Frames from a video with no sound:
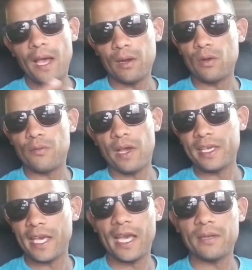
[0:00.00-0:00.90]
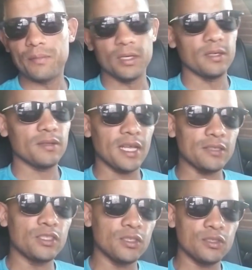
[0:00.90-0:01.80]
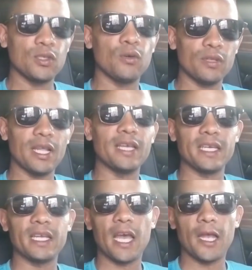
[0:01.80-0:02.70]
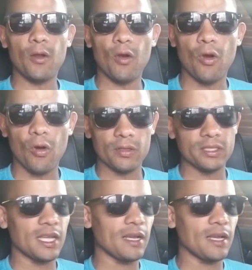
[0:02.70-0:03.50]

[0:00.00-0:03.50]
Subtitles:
I don't know if I can, but I just don't like it at all.